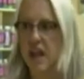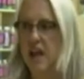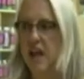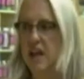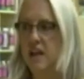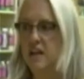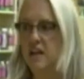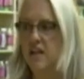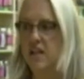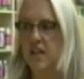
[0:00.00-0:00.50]

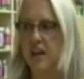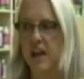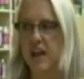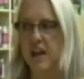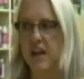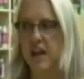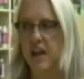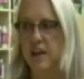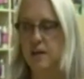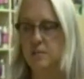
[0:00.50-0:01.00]
And
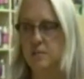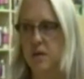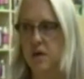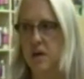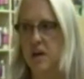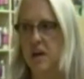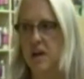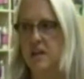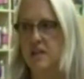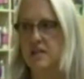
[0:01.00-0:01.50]
they had
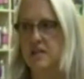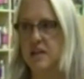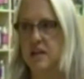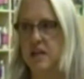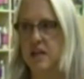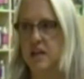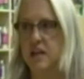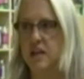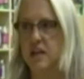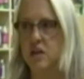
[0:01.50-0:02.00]
bought
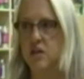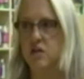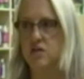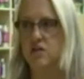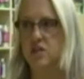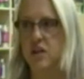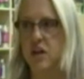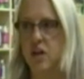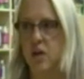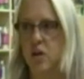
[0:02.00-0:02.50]
years
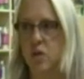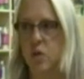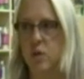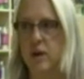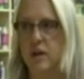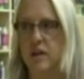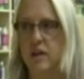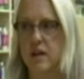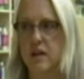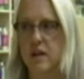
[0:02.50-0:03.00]
ago
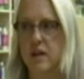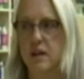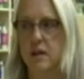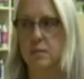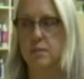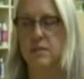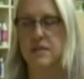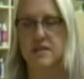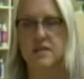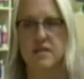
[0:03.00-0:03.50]

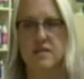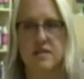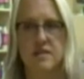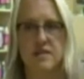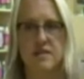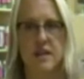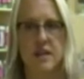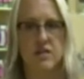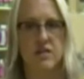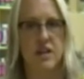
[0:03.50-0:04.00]
when business
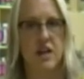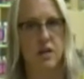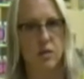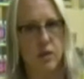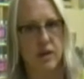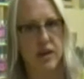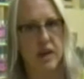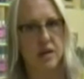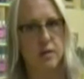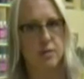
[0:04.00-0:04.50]
downtown
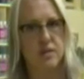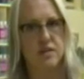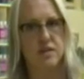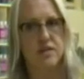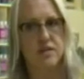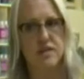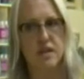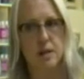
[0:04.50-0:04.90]
went out of business,